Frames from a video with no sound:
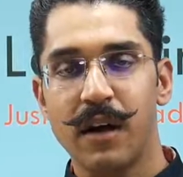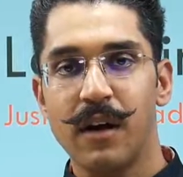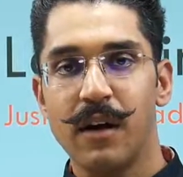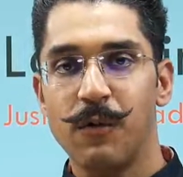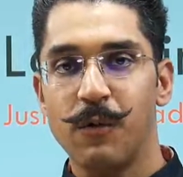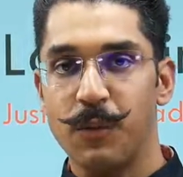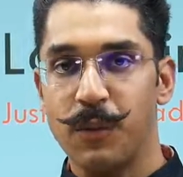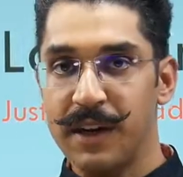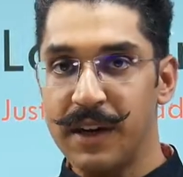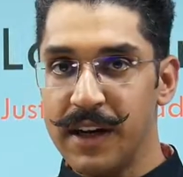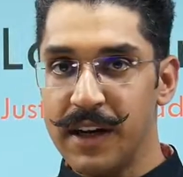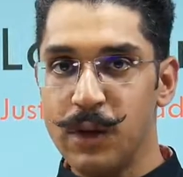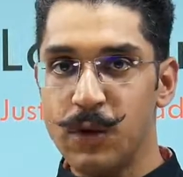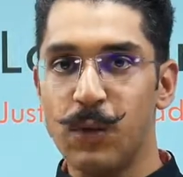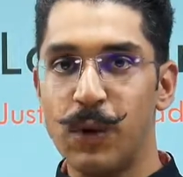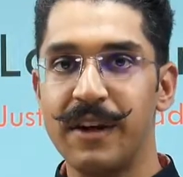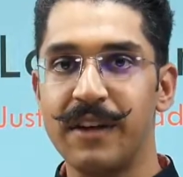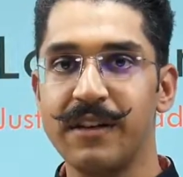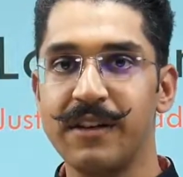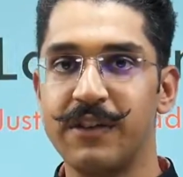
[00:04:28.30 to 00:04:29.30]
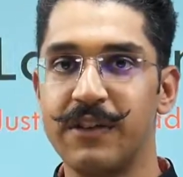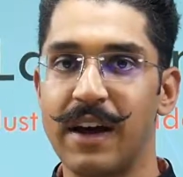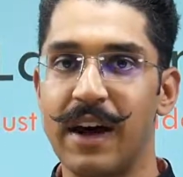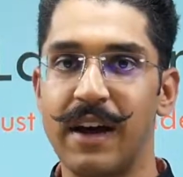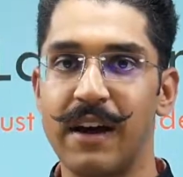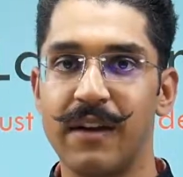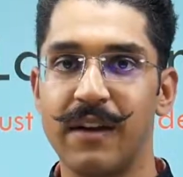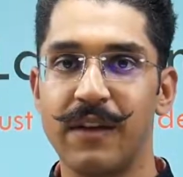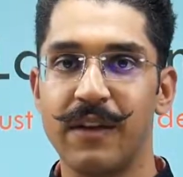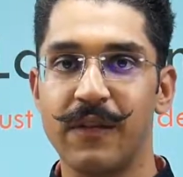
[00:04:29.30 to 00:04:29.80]
we need to
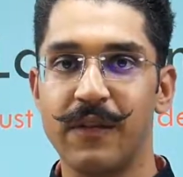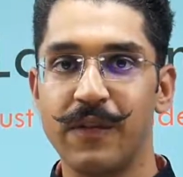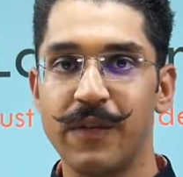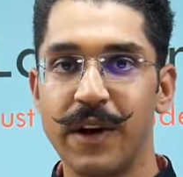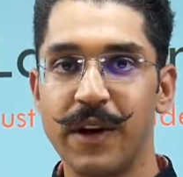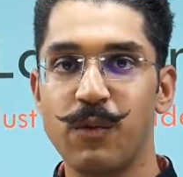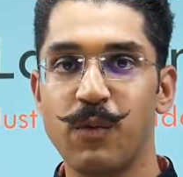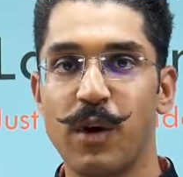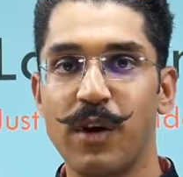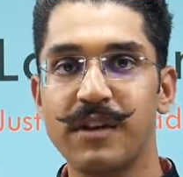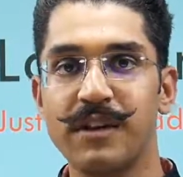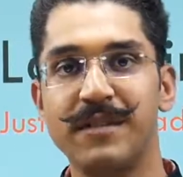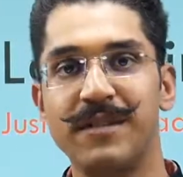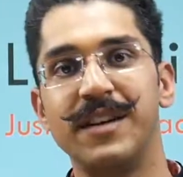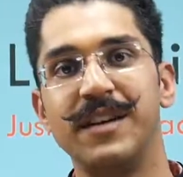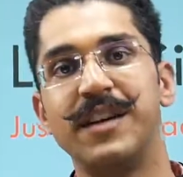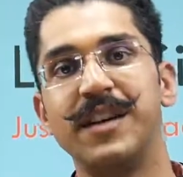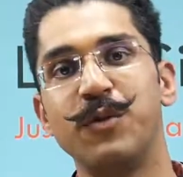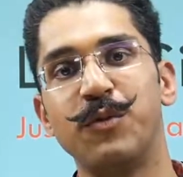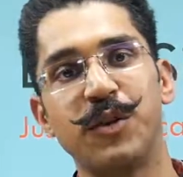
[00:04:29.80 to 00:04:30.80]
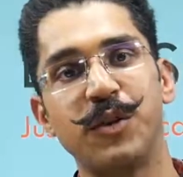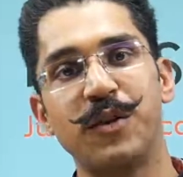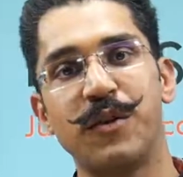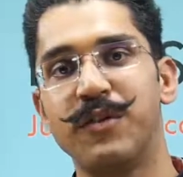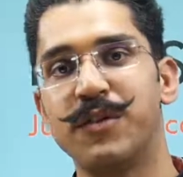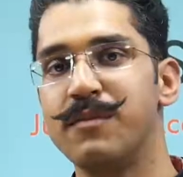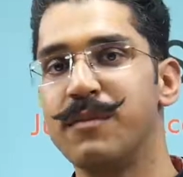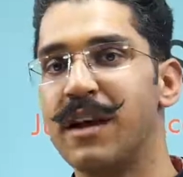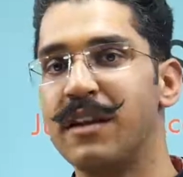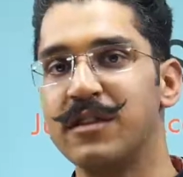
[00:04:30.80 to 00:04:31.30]
understand that what is the duty of the
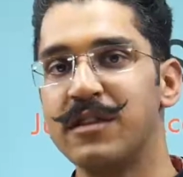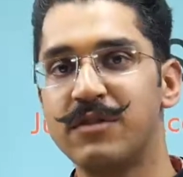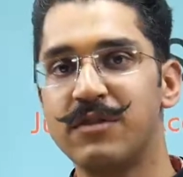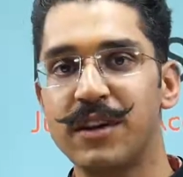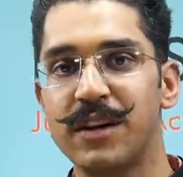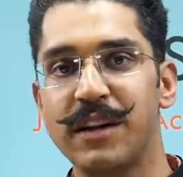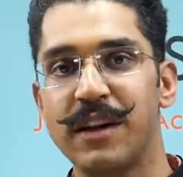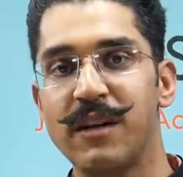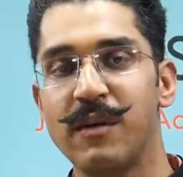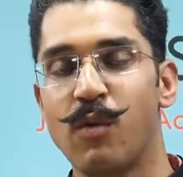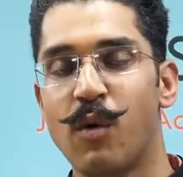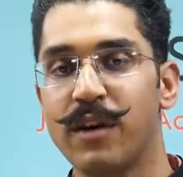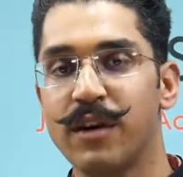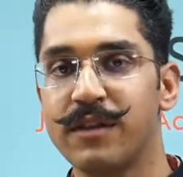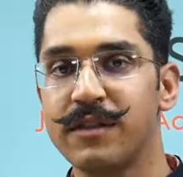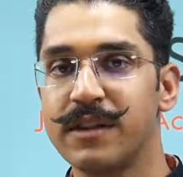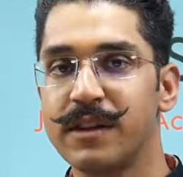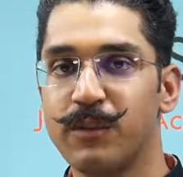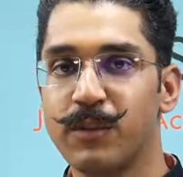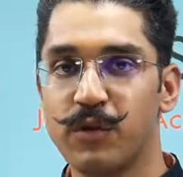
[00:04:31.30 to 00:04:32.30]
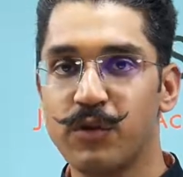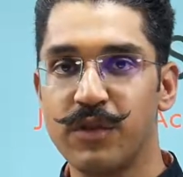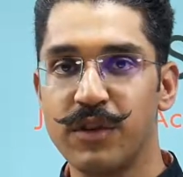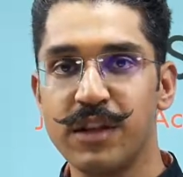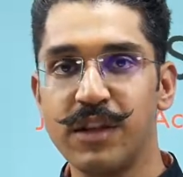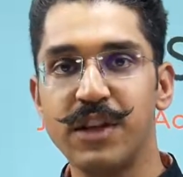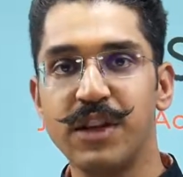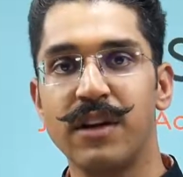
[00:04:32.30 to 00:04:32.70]
magistrate and what is the procedure